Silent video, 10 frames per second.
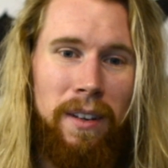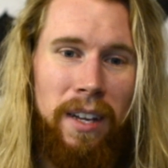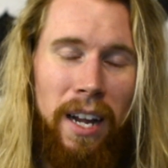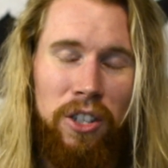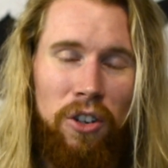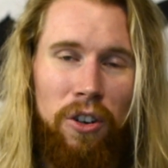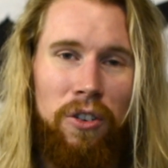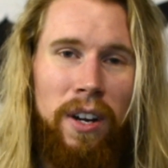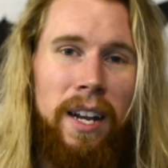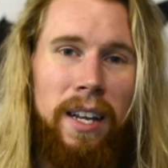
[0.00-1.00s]
kind of start
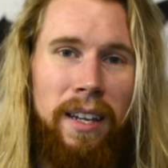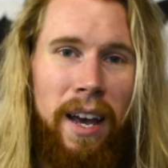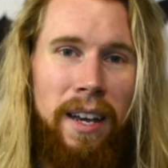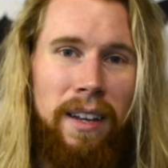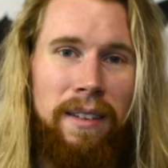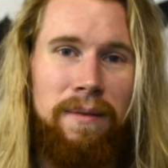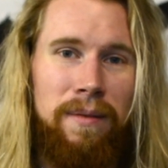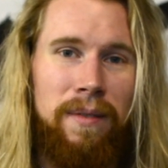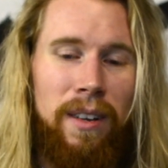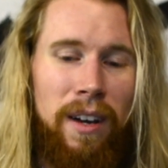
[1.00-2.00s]
creating a
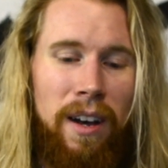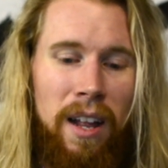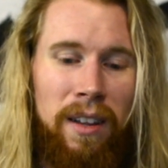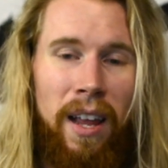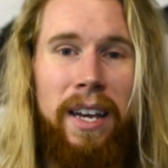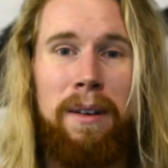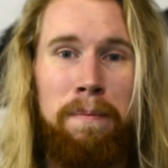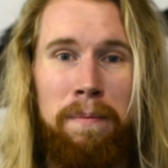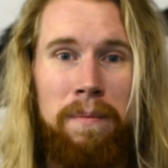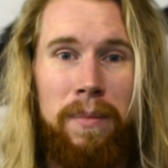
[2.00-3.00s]
like
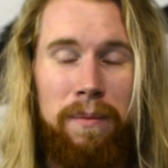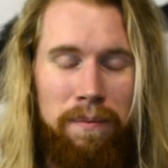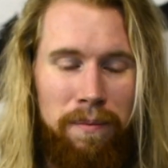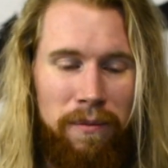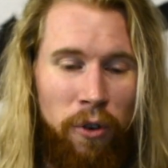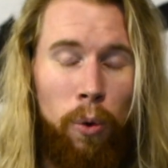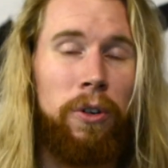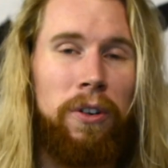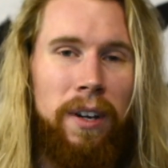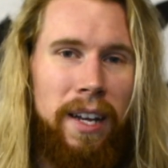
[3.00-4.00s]

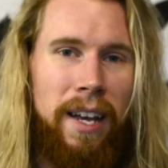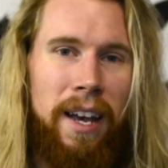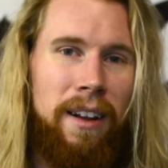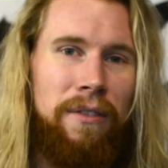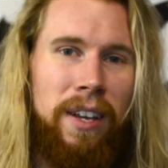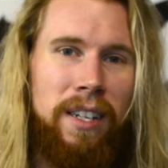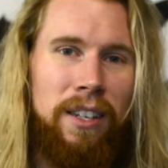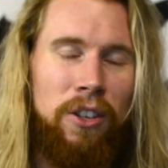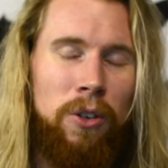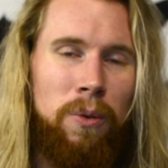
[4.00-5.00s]
folder of things
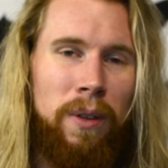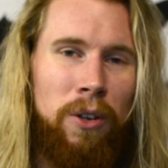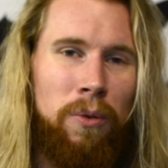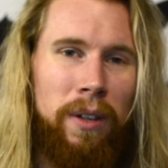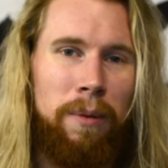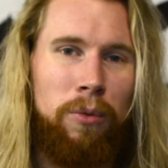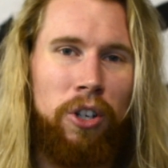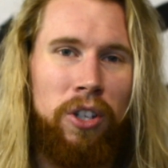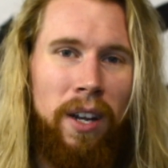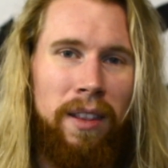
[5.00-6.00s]
that you really
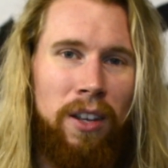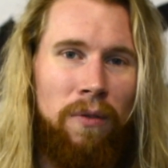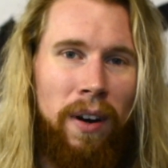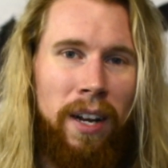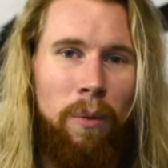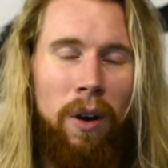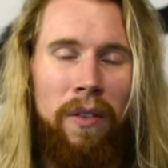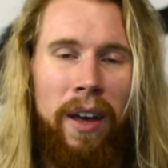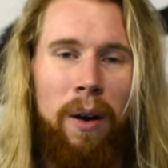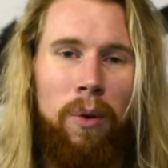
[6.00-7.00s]
appreciate and that you find out well,
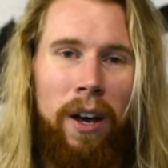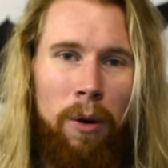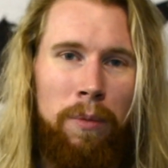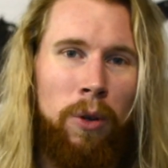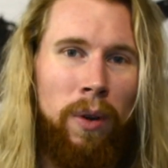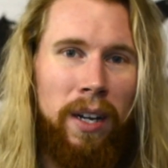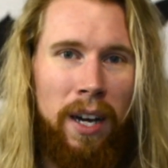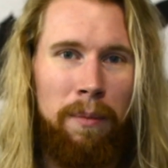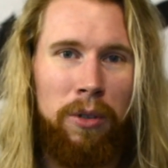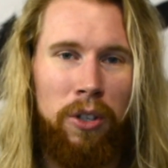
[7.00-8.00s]
and that will help you when it
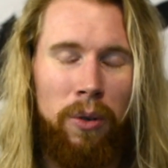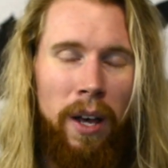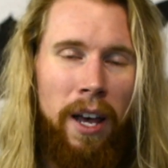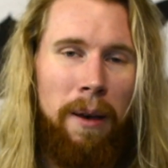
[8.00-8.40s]
comes to